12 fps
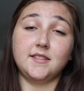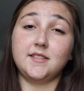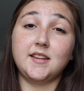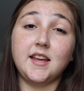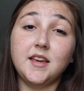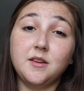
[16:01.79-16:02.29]

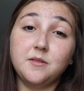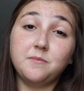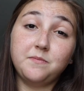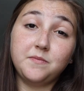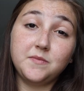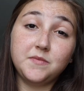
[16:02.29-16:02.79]

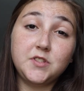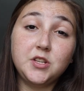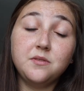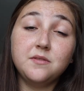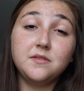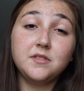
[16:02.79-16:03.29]
stay
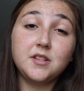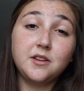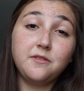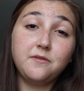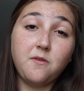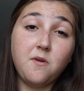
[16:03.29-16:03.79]
tuned
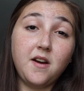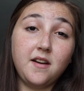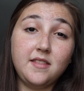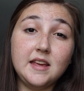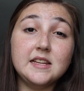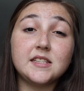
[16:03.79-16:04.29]

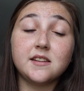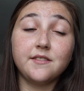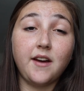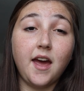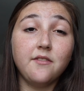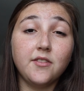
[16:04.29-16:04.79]
for the
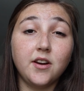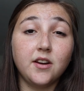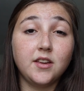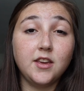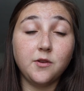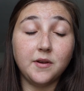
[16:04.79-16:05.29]

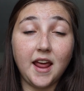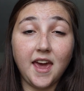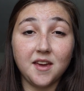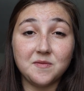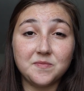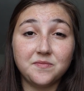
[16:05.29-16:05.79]
Survivor
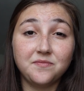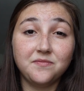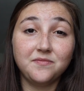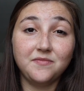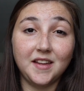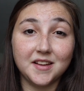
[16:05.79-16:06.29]
Q&A
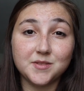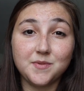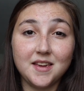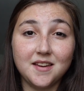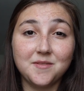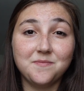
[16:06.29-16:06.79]
next
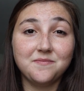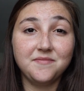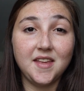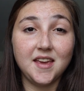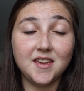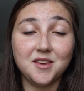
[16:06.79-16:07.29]
week.
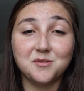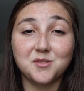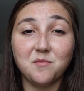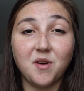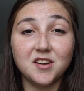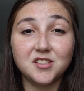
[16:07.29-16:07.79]
Thank you
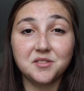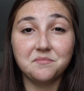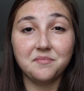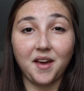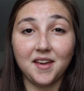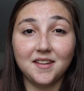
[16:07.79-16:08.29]
so much.
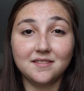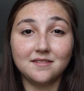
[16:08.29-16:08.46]
Bye.